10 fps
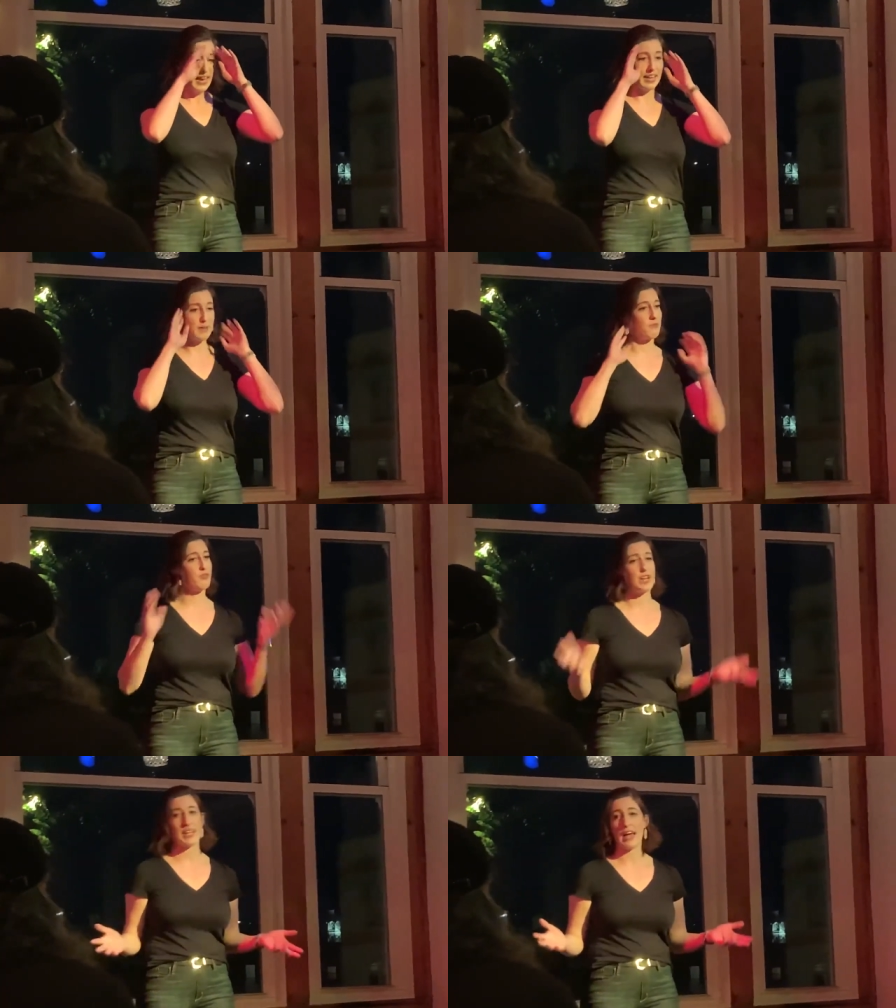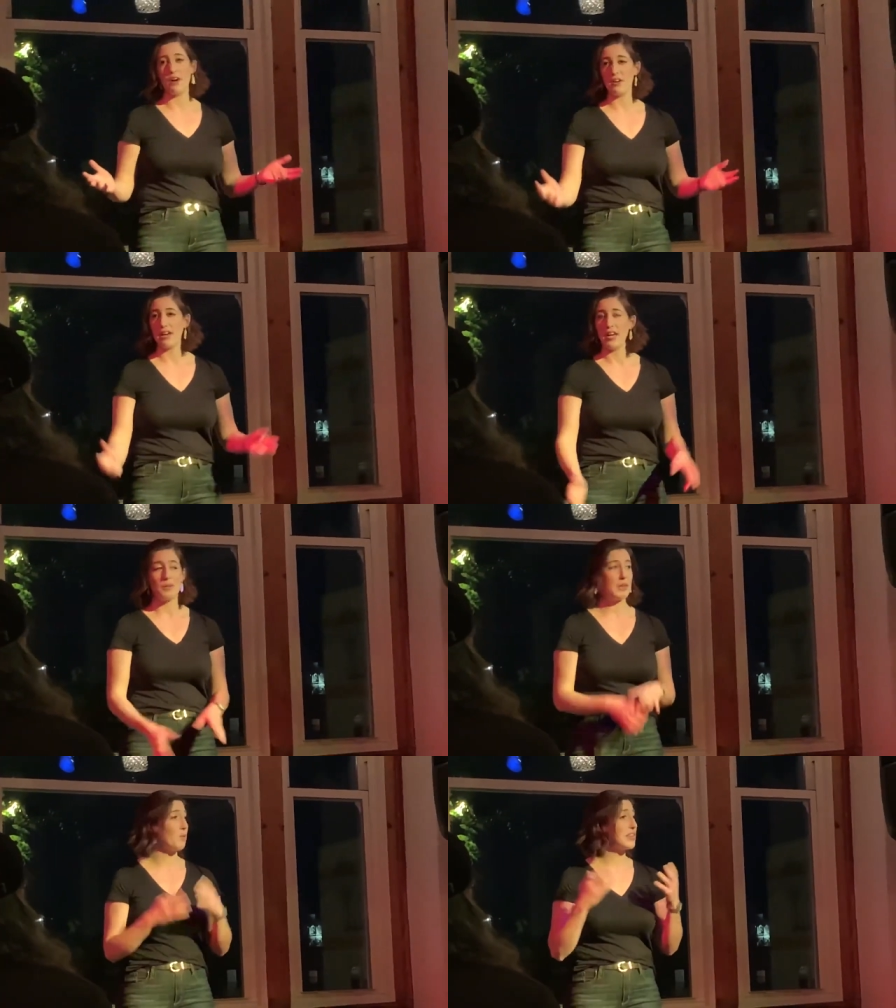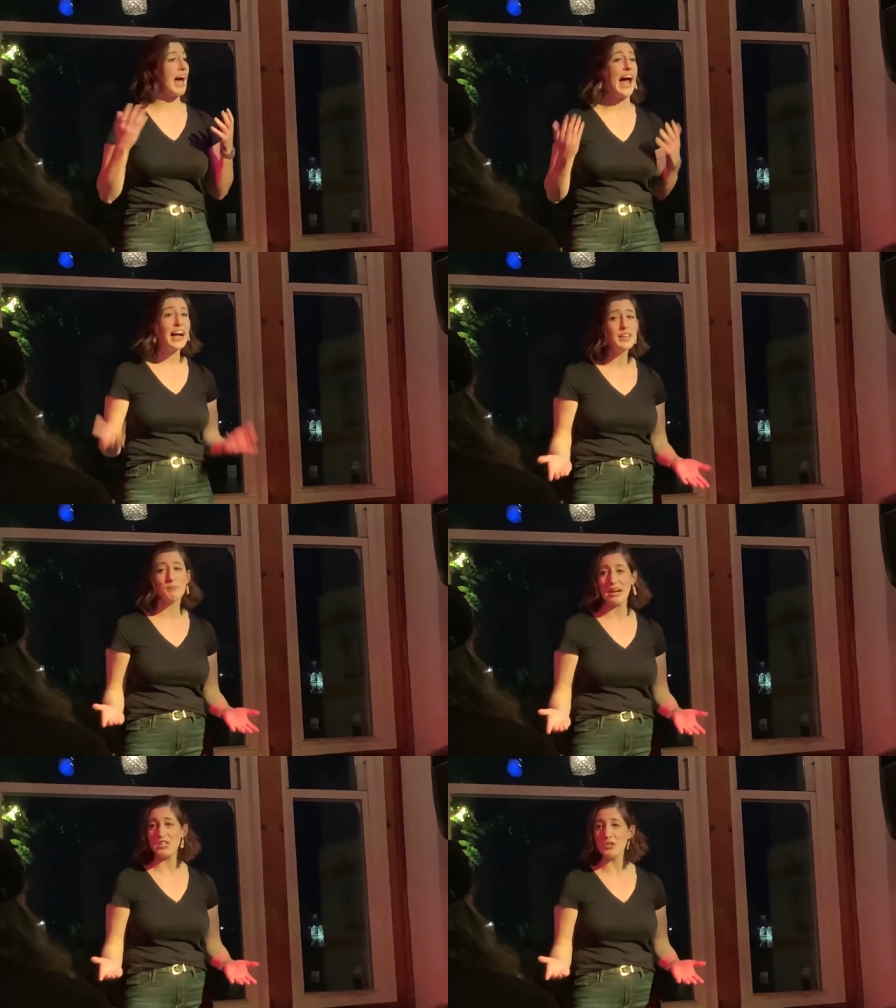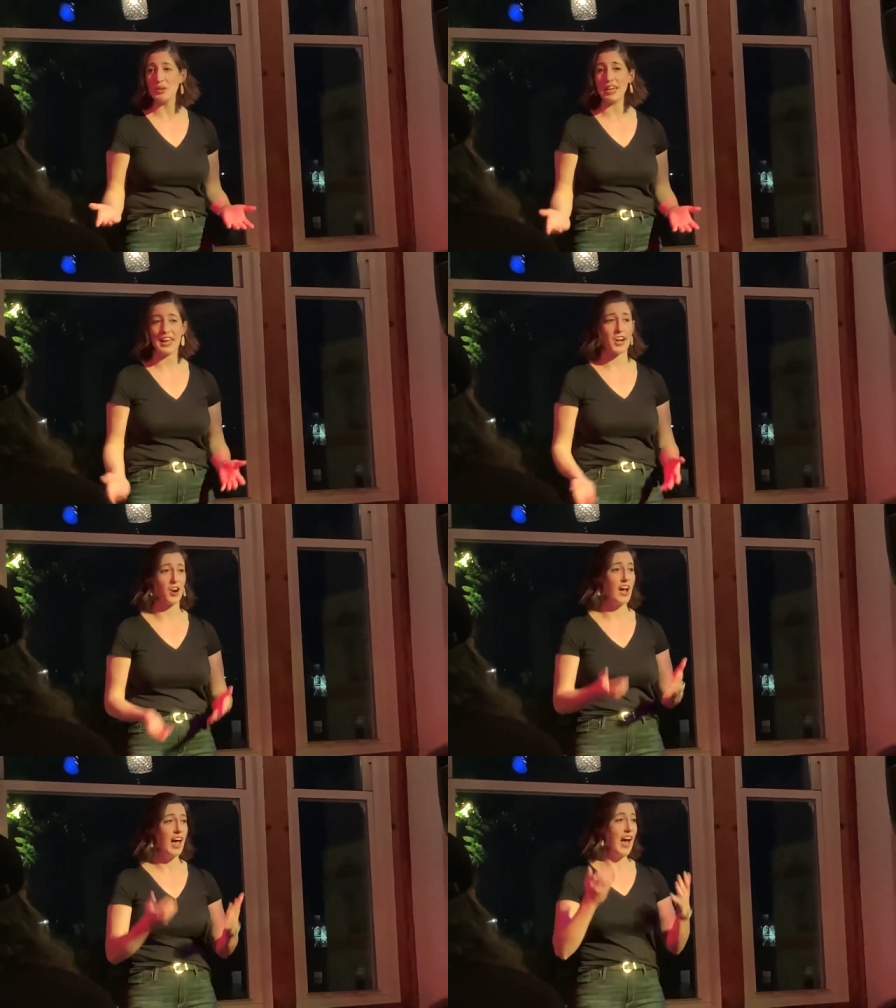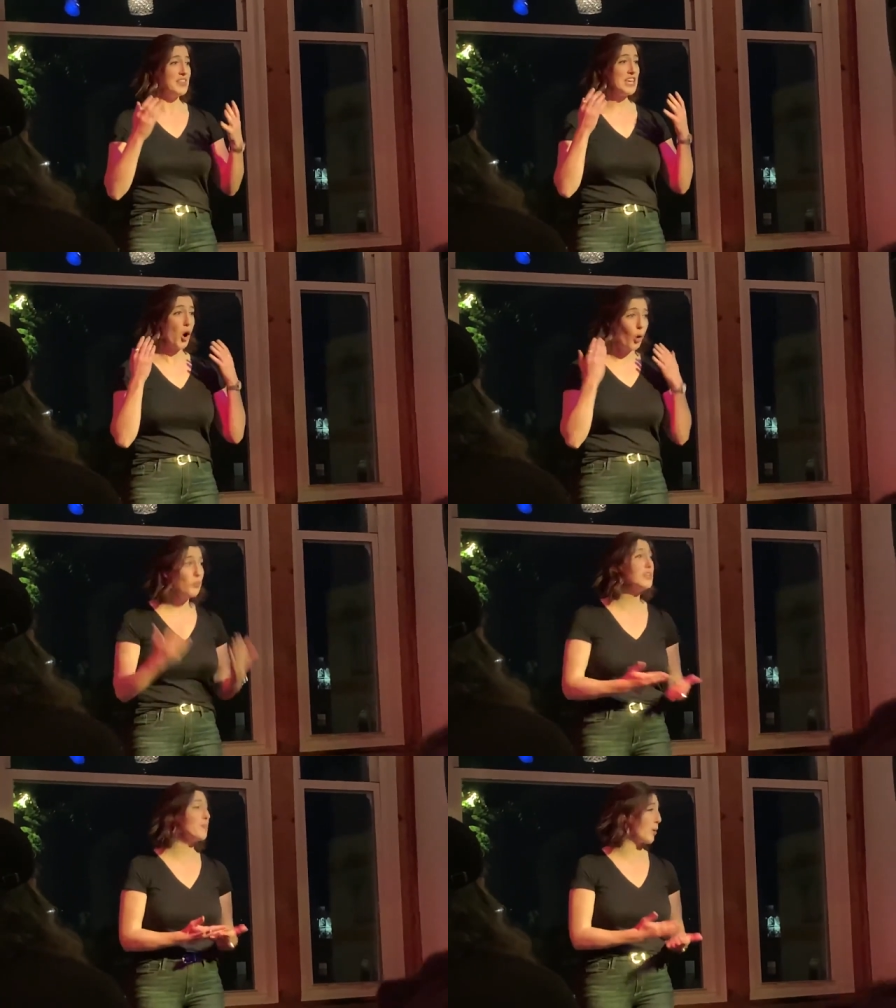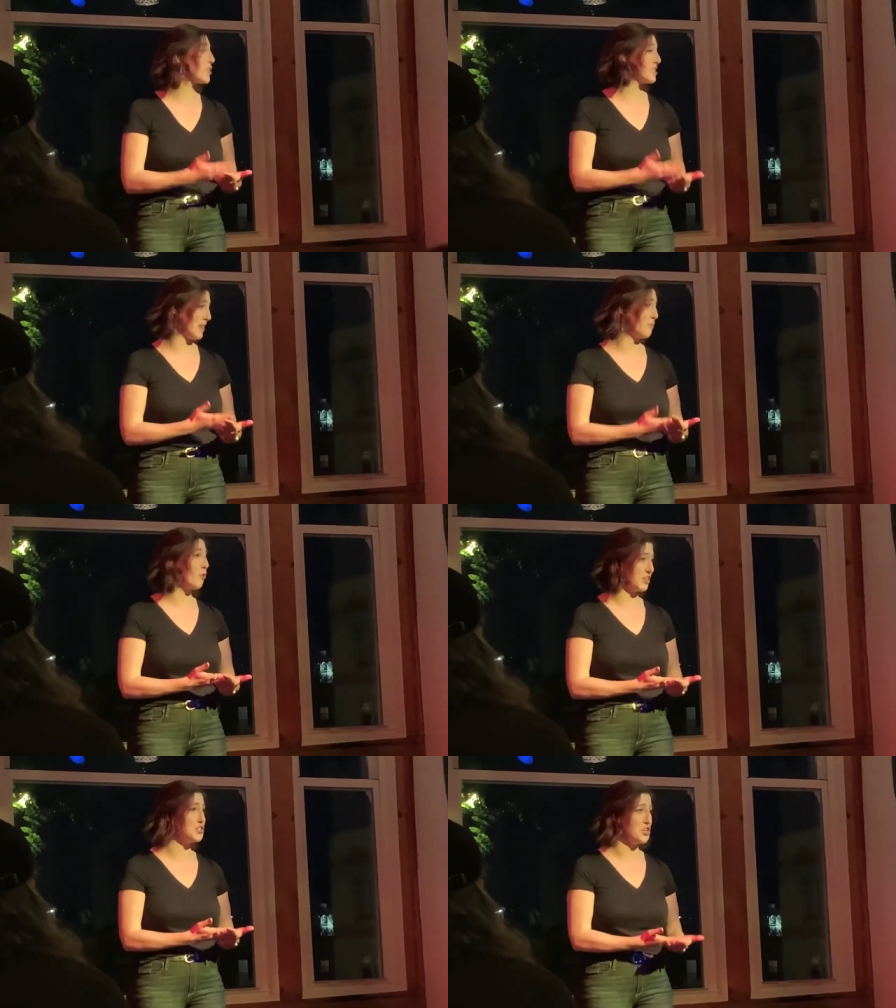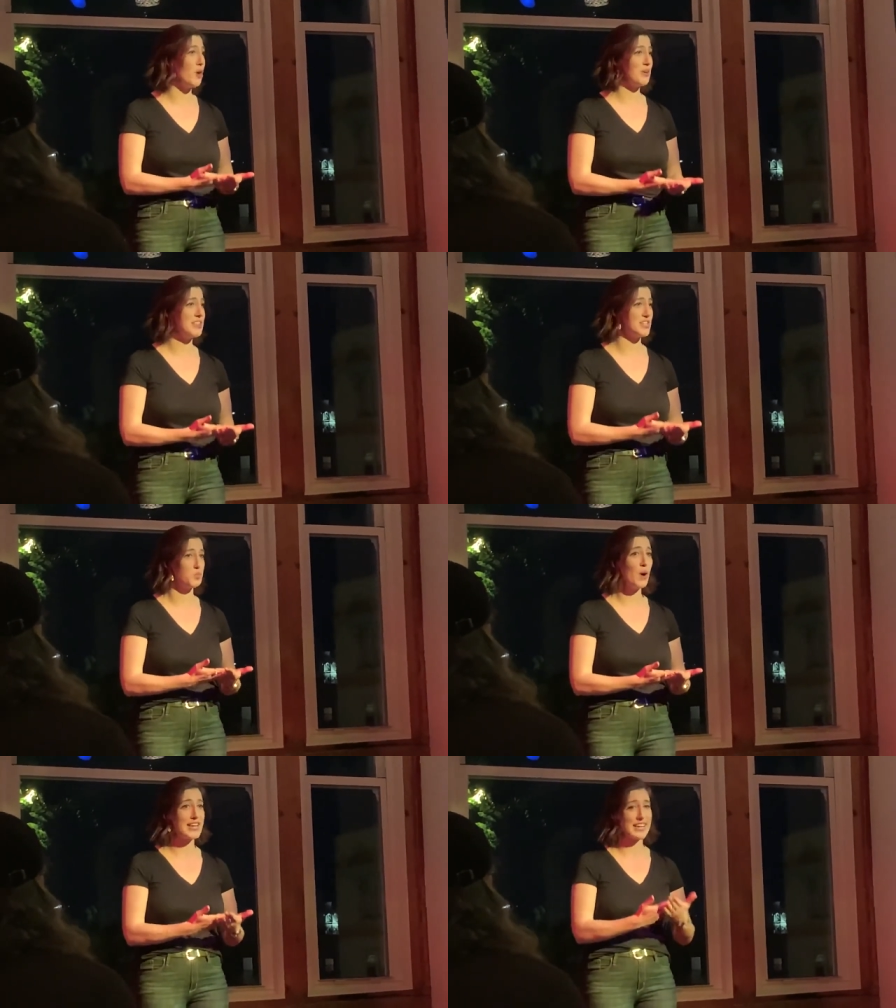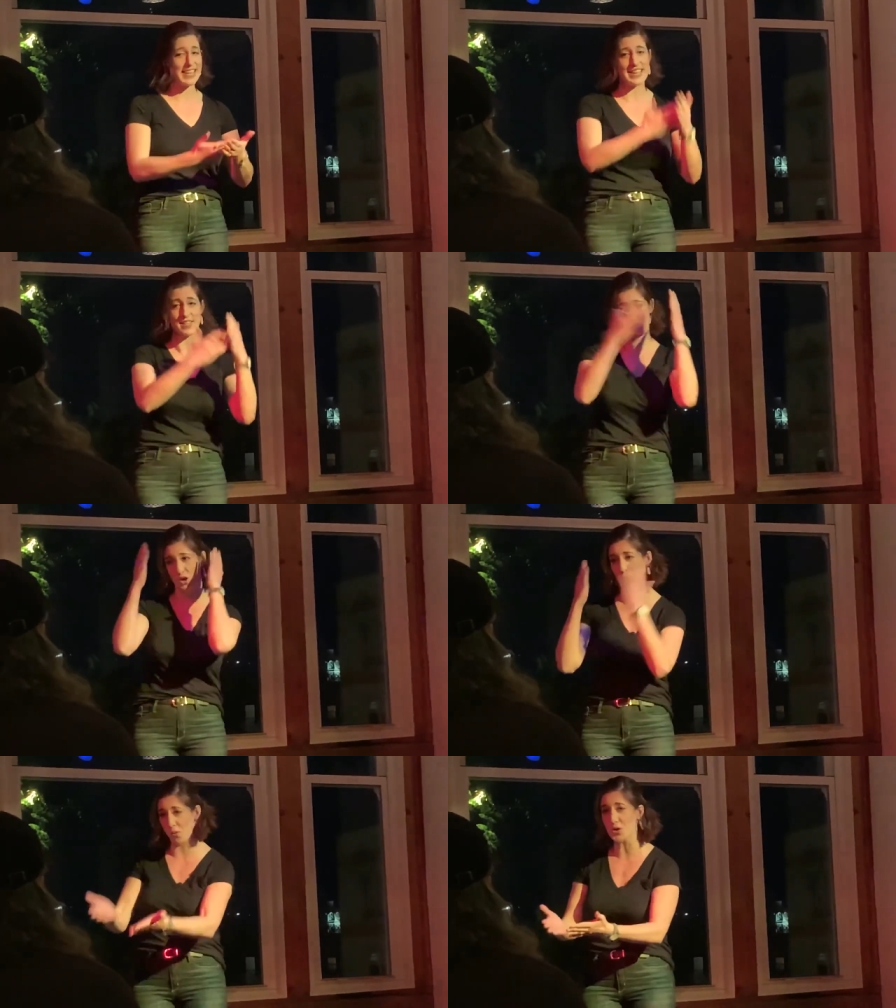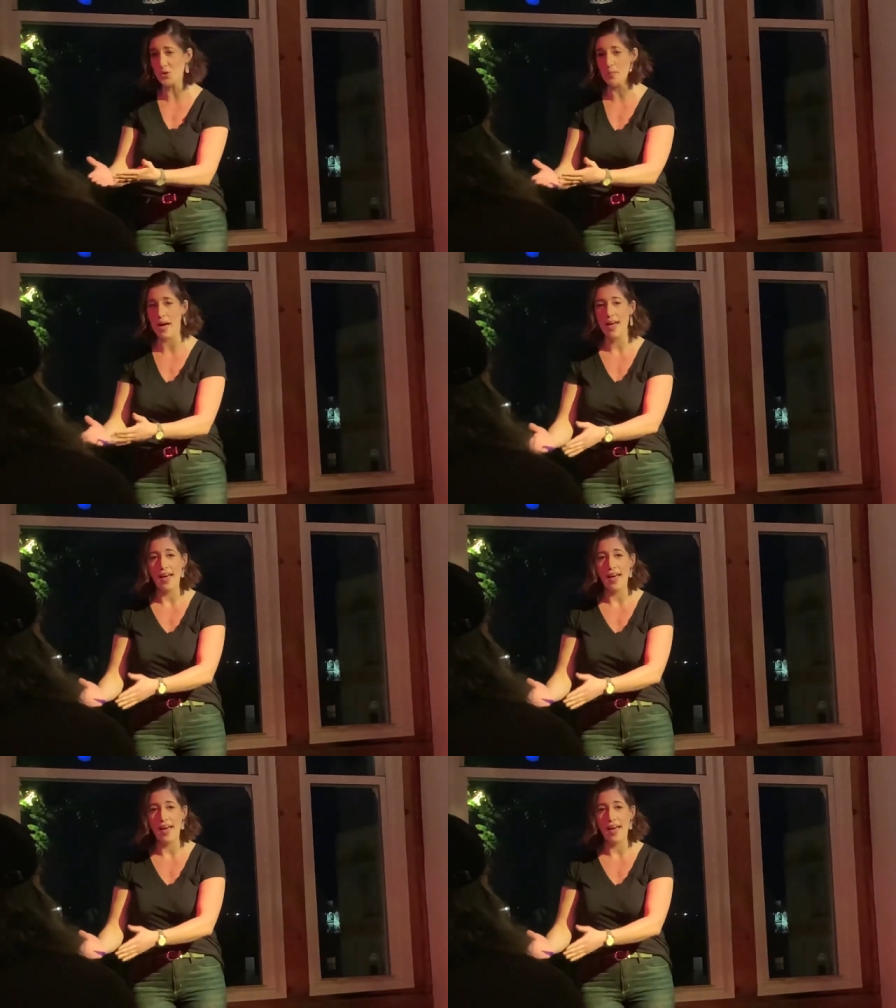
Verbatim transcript: and I'm freaking out. I'm like, what the hell am I doing here? The only person I'm going to know at this wedding is the groom.